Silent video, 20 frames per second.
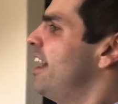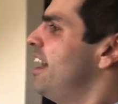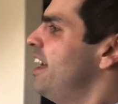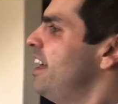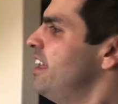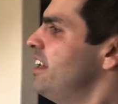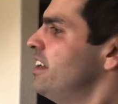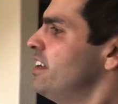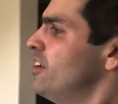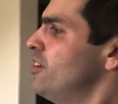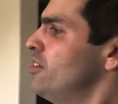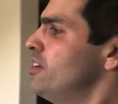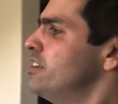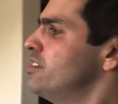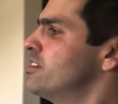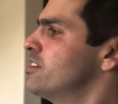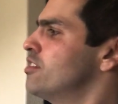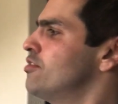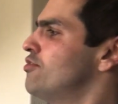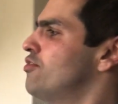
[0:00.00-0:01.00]
And
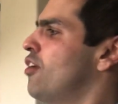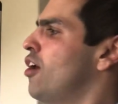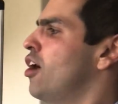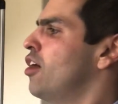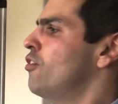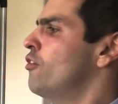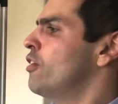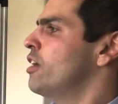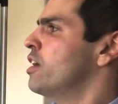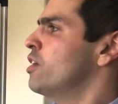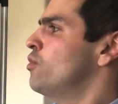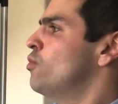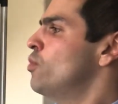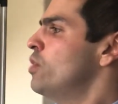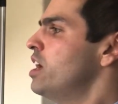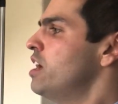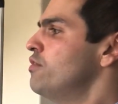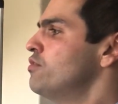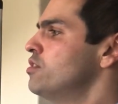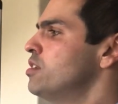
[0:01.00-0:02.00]
notice the following. We
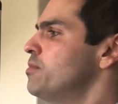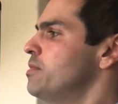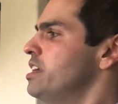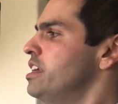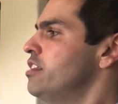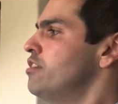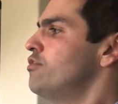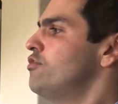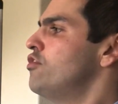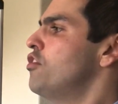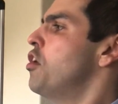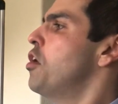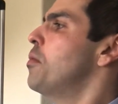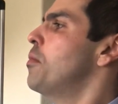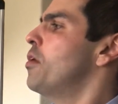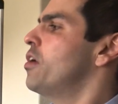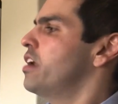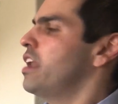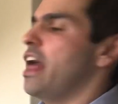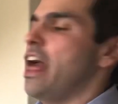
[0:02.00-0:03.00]
have some info
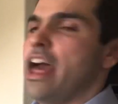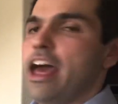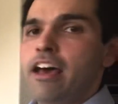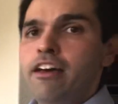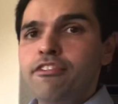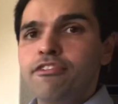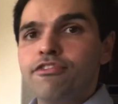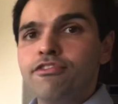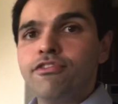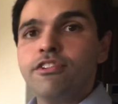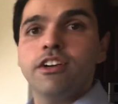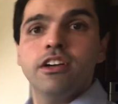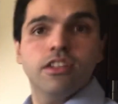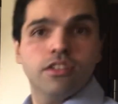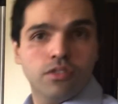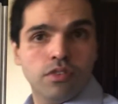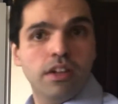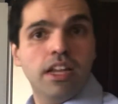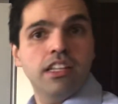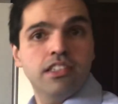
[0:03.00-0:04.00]
about f,
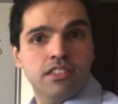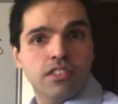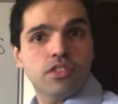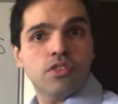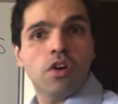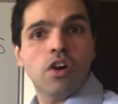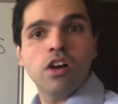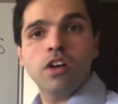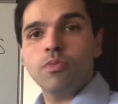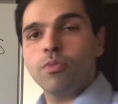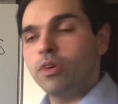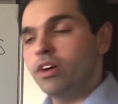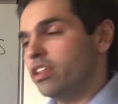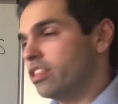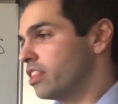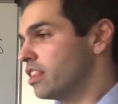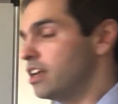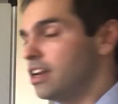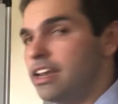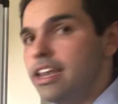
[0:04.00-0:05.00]
so let's start
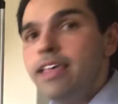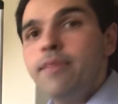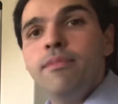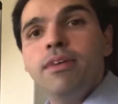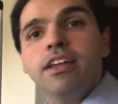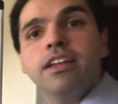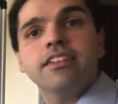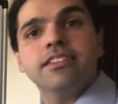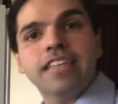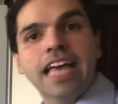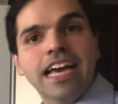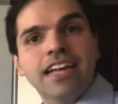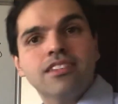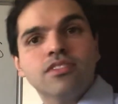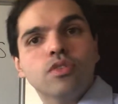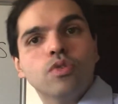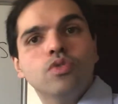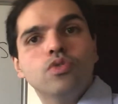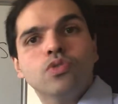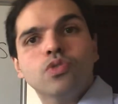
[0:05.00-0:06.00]
with the limit as x
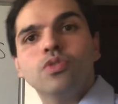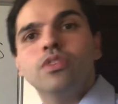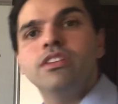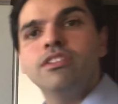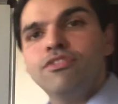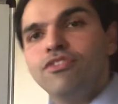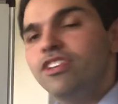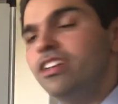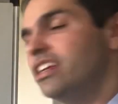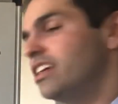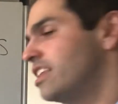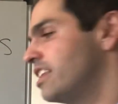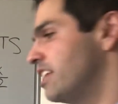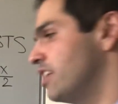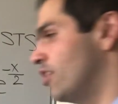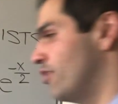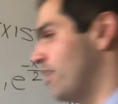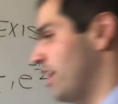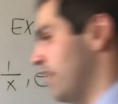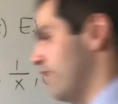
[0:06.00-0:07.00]
goes to infinity
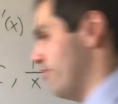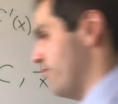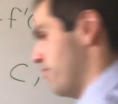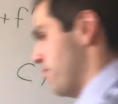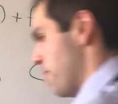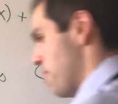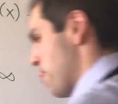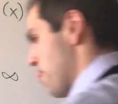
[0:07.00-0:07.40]
of f.